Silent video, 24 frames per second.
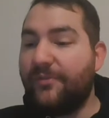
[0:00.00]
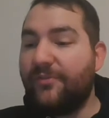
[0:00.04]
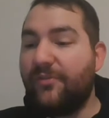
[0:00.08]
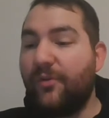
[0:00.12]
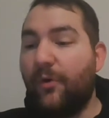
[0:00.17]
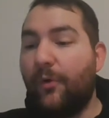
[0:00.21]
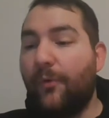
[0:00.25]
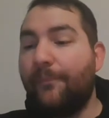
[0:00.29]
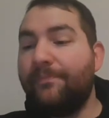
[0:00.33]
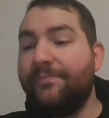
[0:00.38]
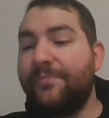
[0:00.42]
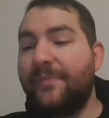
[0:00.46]

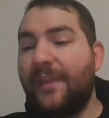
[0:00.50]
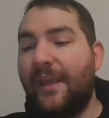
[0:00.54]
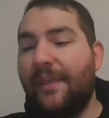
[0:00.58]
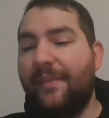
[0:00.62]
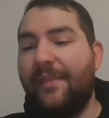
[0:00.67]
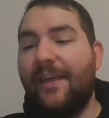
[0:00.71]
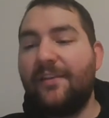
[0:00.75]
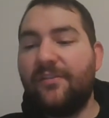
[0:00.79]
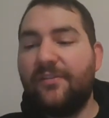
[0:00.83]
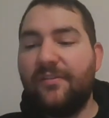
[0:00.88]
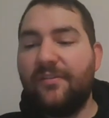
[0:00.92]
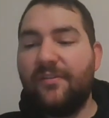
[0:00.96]
So
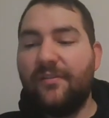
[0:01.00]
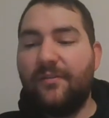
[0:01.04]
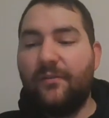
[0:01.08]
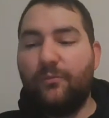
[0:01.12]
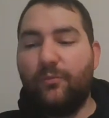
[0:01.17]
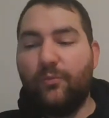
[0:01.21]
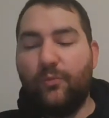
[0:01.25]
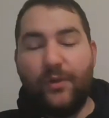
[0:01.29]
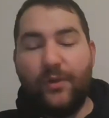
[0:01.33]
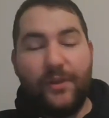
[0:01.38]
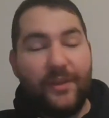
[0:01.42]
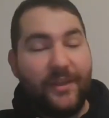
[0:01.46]
that's
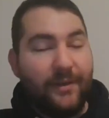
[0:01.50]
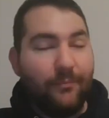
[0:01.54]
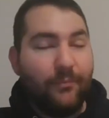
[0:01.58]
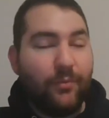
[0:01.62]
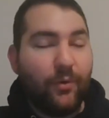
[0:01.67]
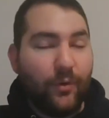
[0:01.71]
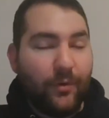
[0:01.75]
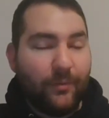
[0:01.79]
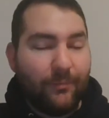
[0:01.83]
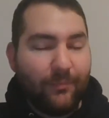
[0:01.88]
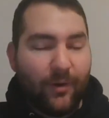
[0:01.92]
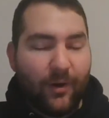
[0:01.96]
a really
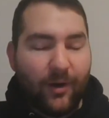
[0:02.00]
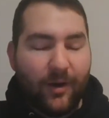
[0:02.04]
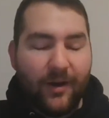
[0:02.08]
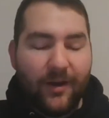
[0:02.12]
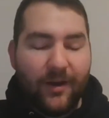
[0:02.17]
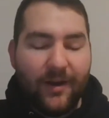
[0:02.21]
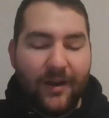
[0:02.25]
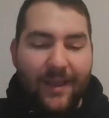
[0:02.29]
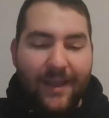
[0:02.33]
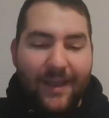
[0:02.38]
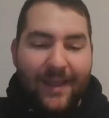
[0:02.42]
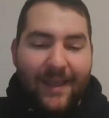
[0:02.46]
important part.